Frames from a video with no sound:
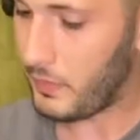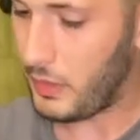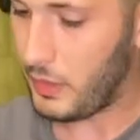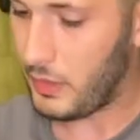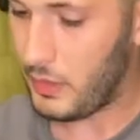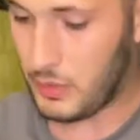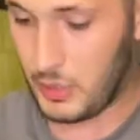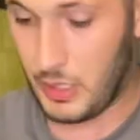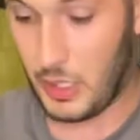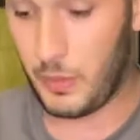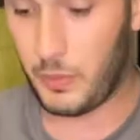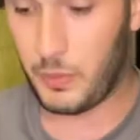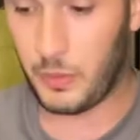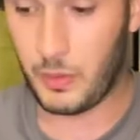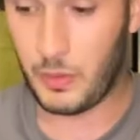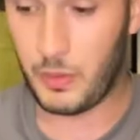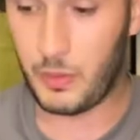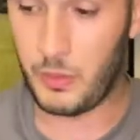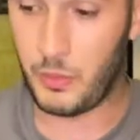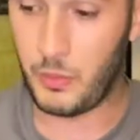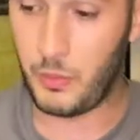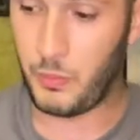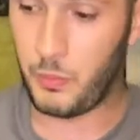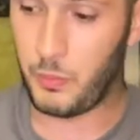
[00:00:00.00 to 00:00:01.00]
So,
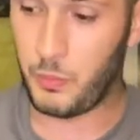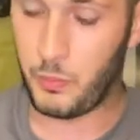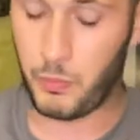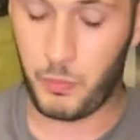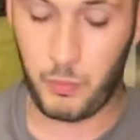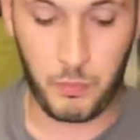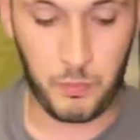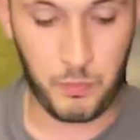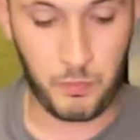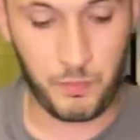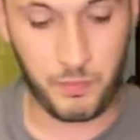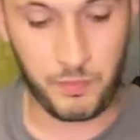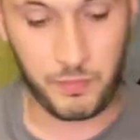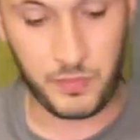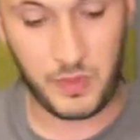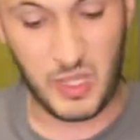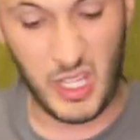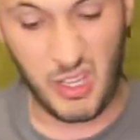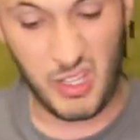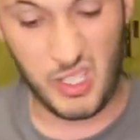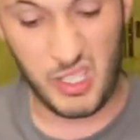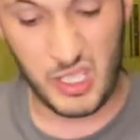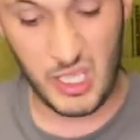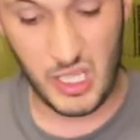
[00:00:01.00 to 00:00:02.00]

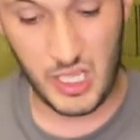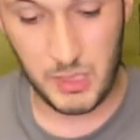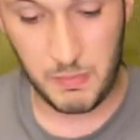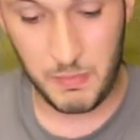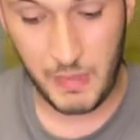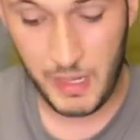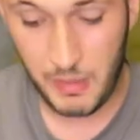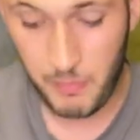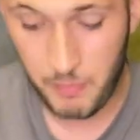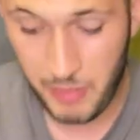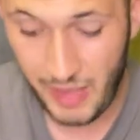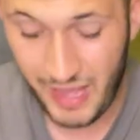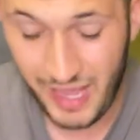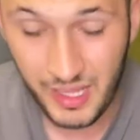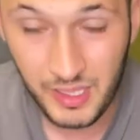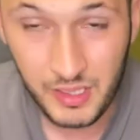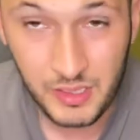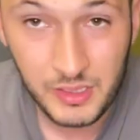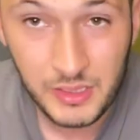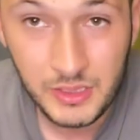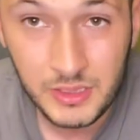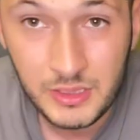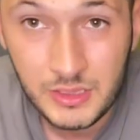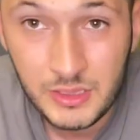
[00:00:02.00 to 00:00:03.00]
there's 6 main
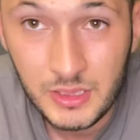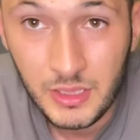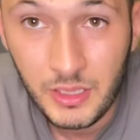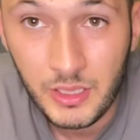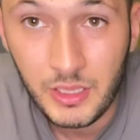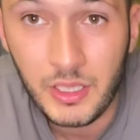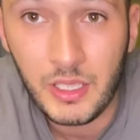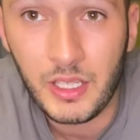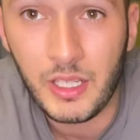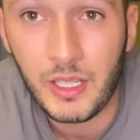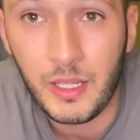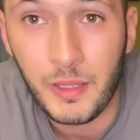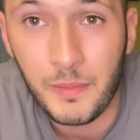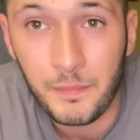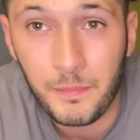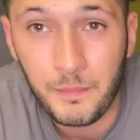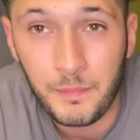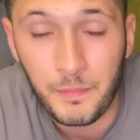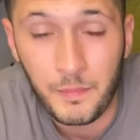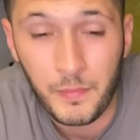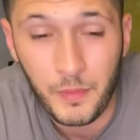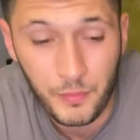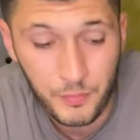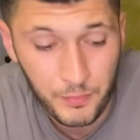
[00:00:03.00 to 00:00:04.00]
patterns of
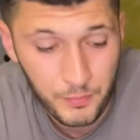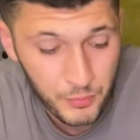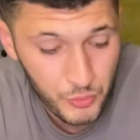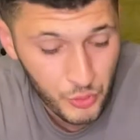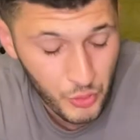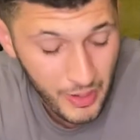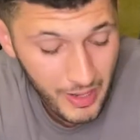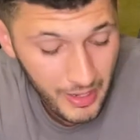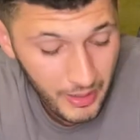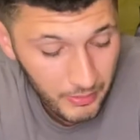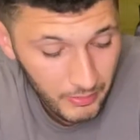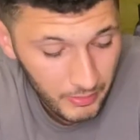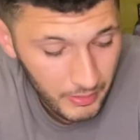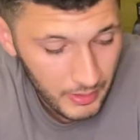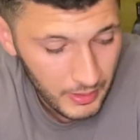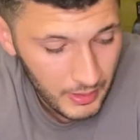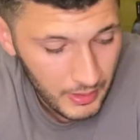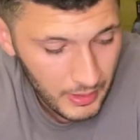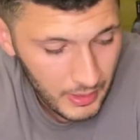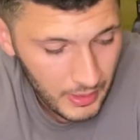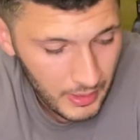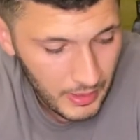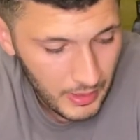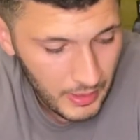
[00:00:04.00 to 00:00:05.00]
trowel.
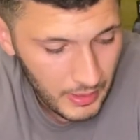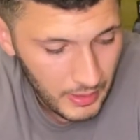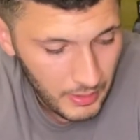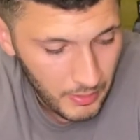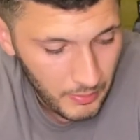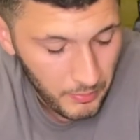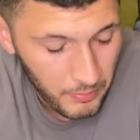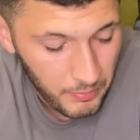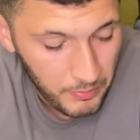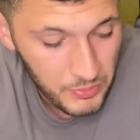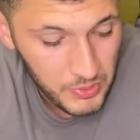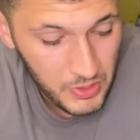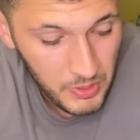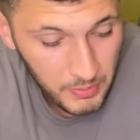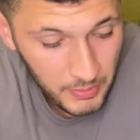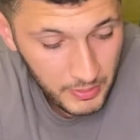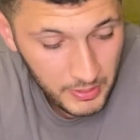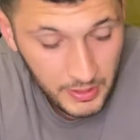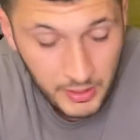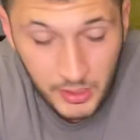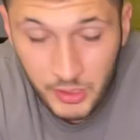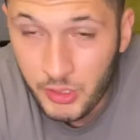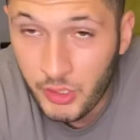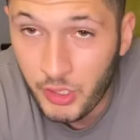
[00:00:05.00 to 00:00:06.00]

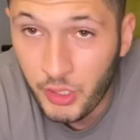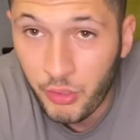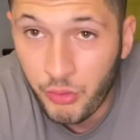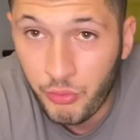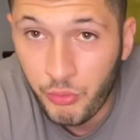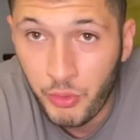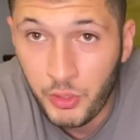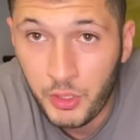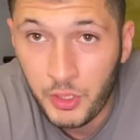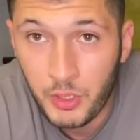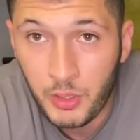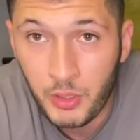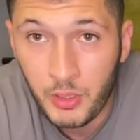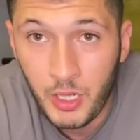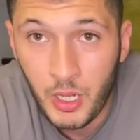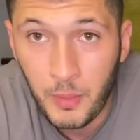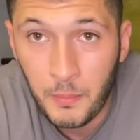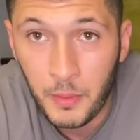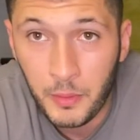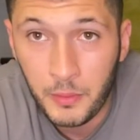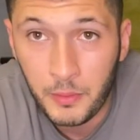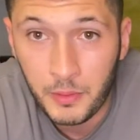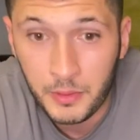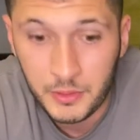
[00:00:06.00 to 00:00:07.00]
Typically, there's only 3 that you'll come
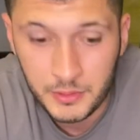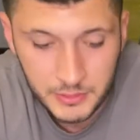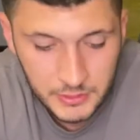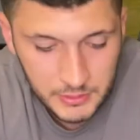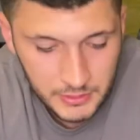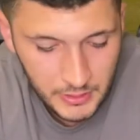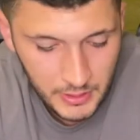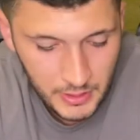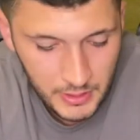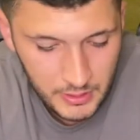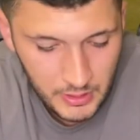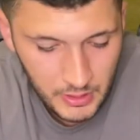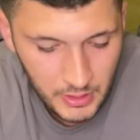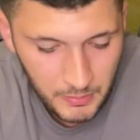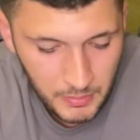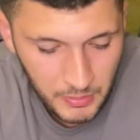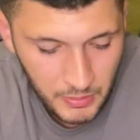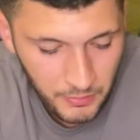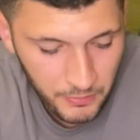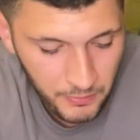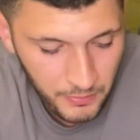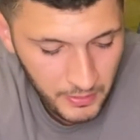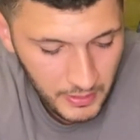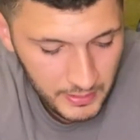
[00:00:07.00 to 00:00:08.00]
across. It's gonna be the
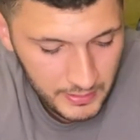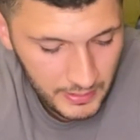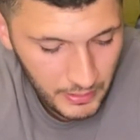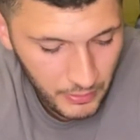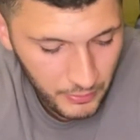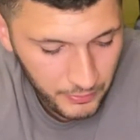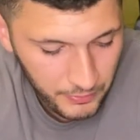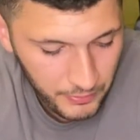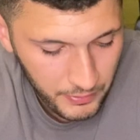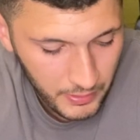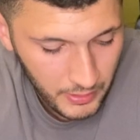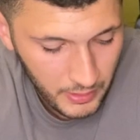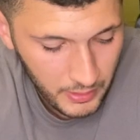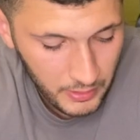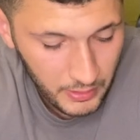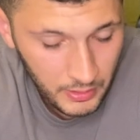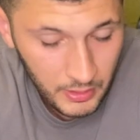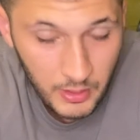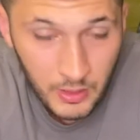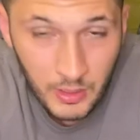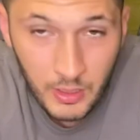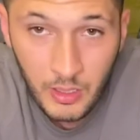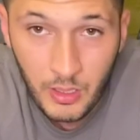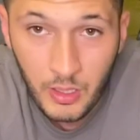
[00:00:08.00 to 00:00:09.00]
Philadelphia,
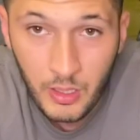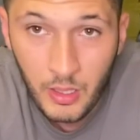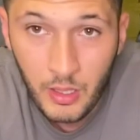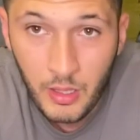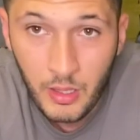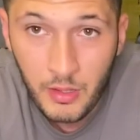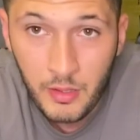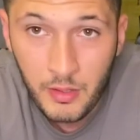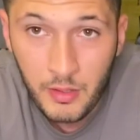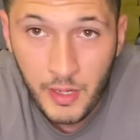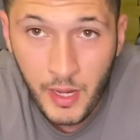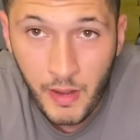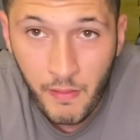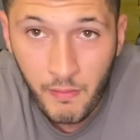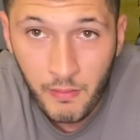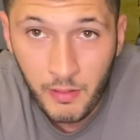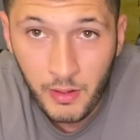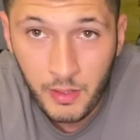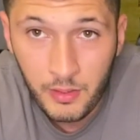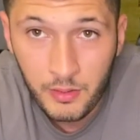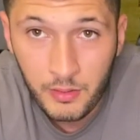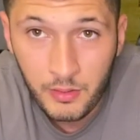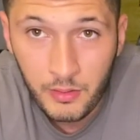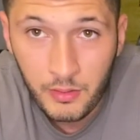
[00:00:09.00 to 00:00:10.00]
Narrow
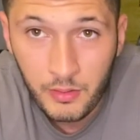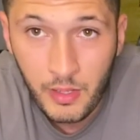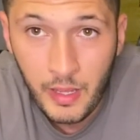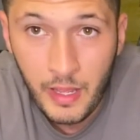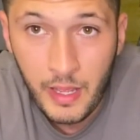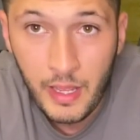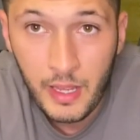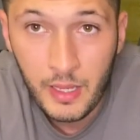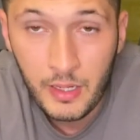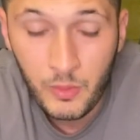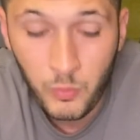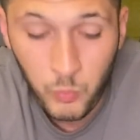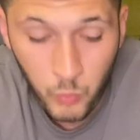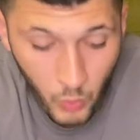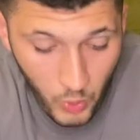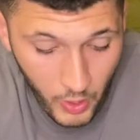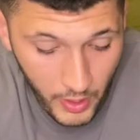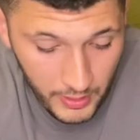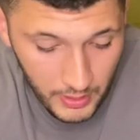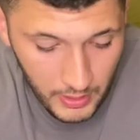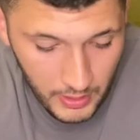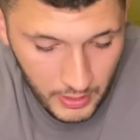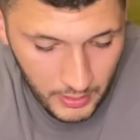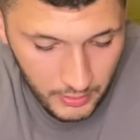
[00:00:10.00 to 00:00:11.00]
London, and
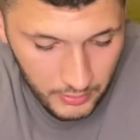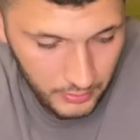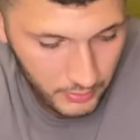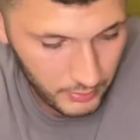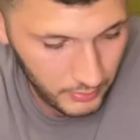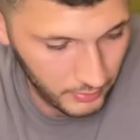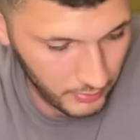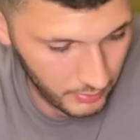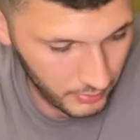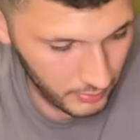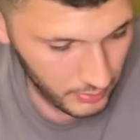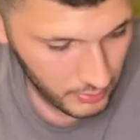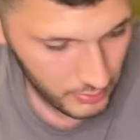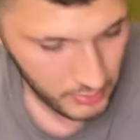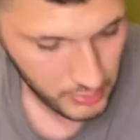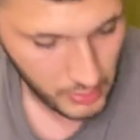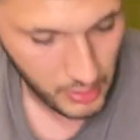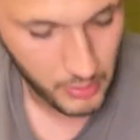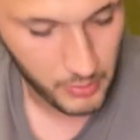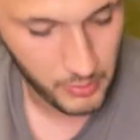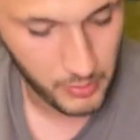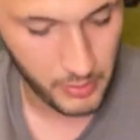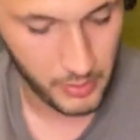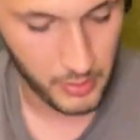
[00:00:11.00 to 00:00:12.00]
Wide London.
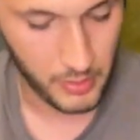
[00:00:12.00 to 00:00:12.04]
So,